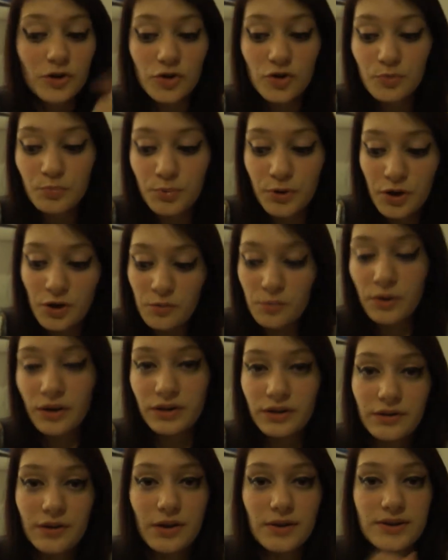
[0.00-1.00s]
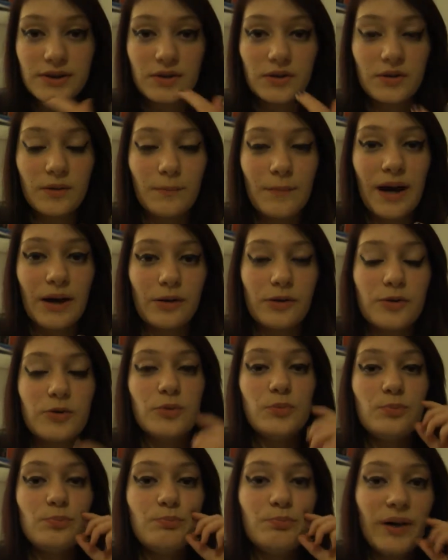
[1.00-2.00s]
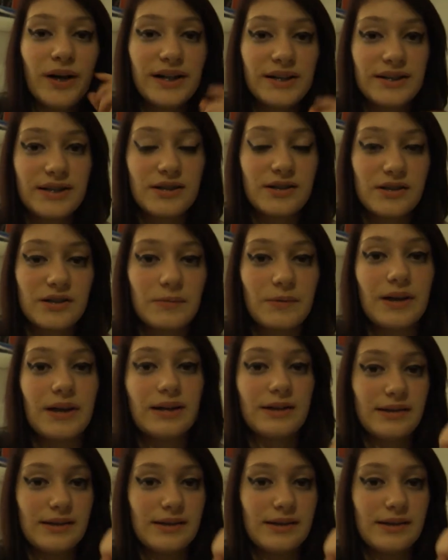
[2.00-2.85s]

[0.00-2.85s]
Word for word: you put one of those in your mouth, you bite into it,